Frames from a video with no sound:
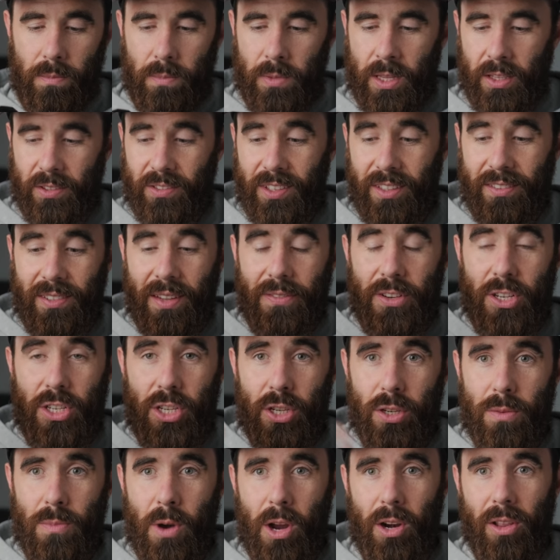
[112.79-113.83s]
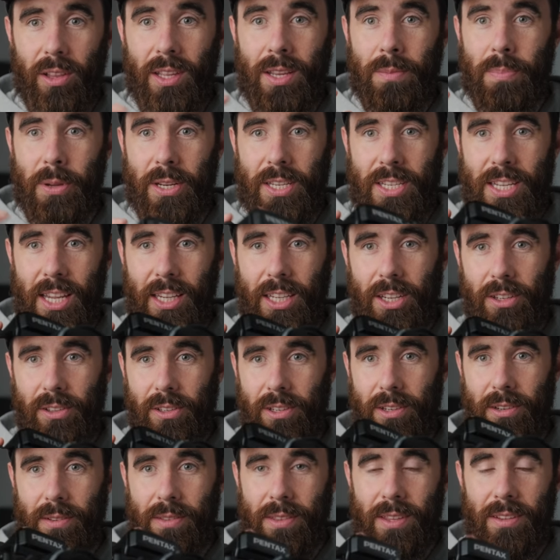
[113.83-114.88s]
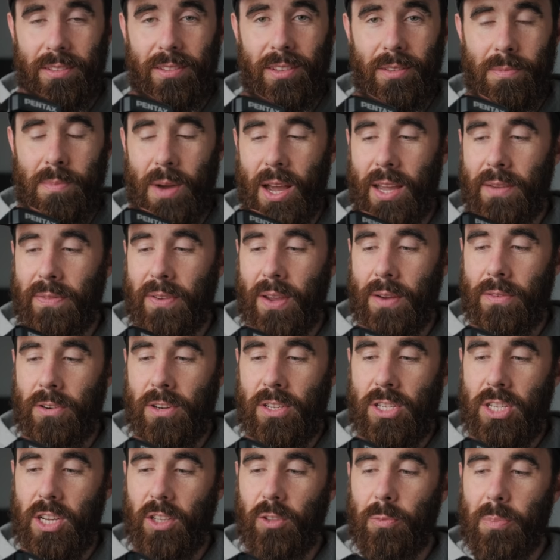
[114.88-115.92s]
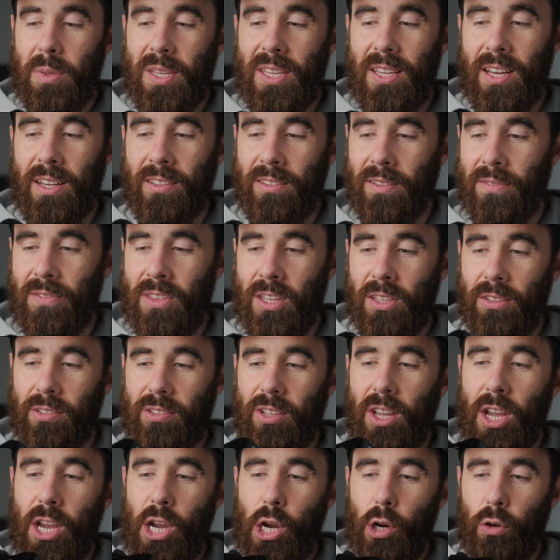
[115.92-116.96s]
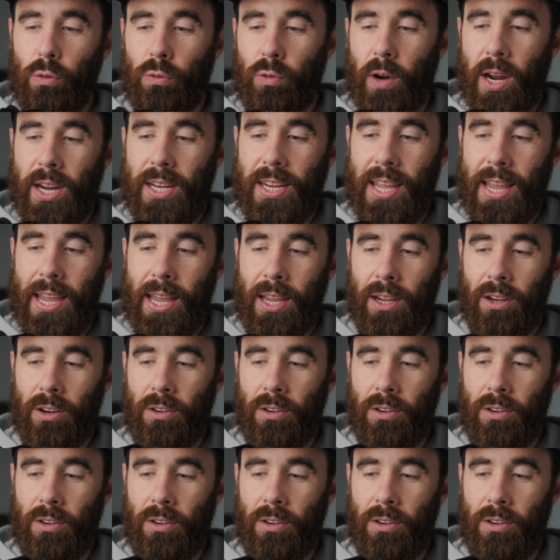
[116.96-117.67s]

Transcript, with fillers: the 672 model in particular, this is my favorite just because of this right hand